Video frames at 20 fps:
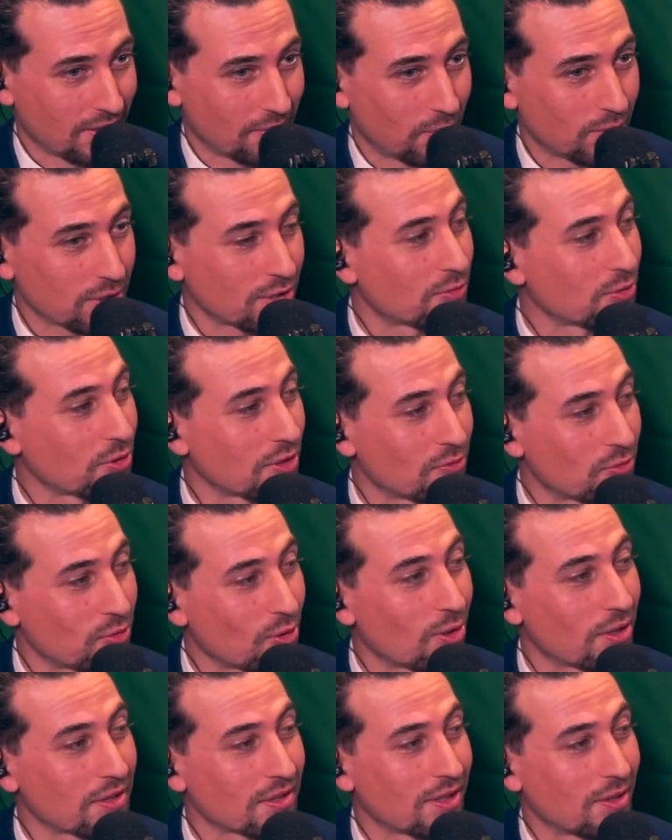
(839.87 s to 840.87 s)
What if you
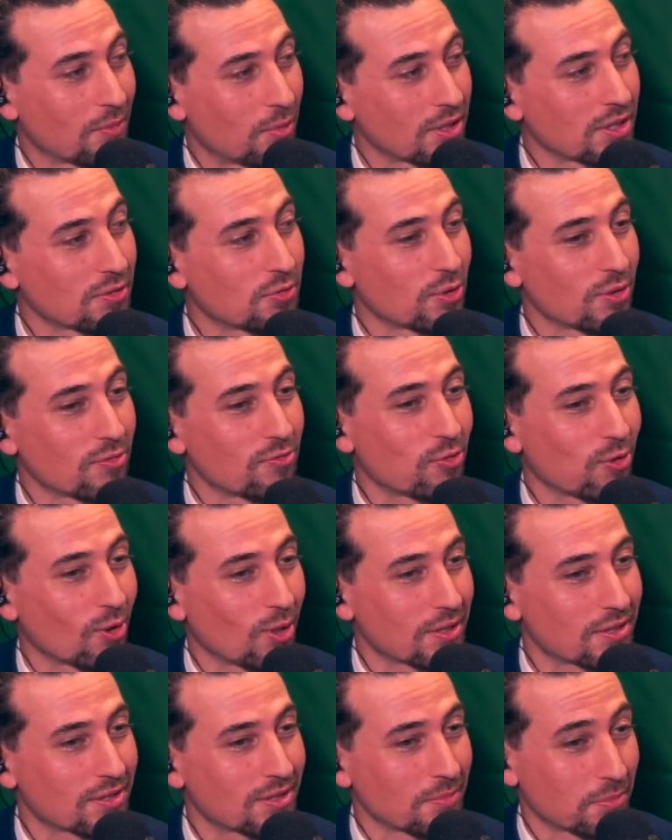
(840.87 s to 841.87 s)

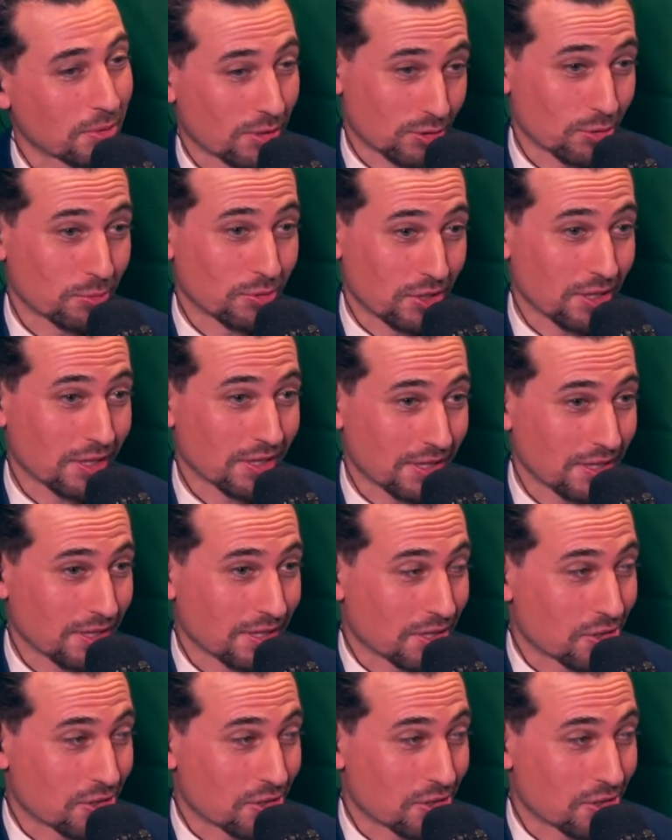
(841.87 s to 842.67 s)
influenced him because you were killing a